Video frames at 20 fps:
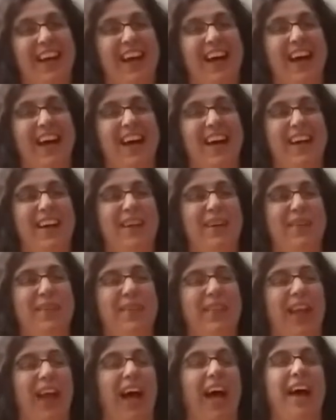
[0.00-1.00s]

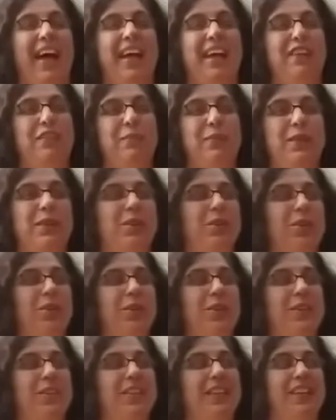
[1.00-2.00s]
I've been
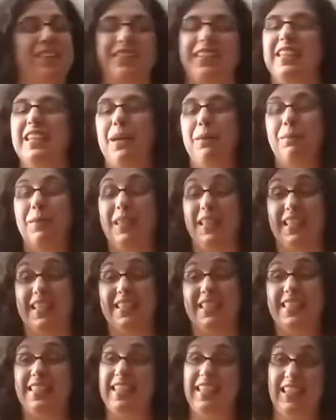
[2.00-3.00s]
called every type of
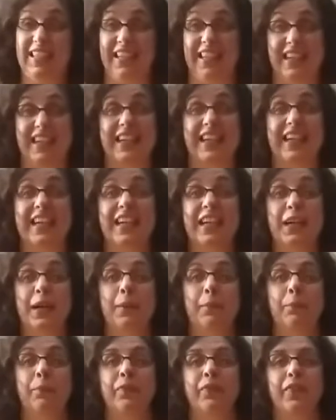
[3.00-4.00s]
ist and ick,
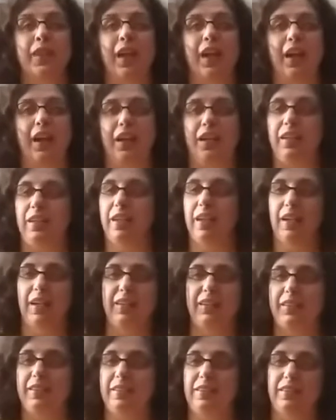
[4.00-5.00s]
and
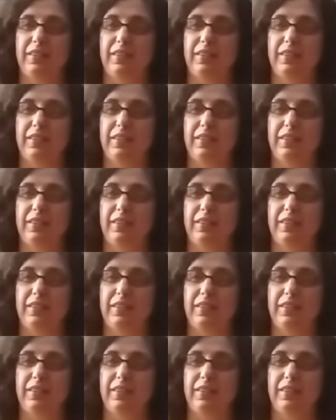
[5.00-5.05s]
I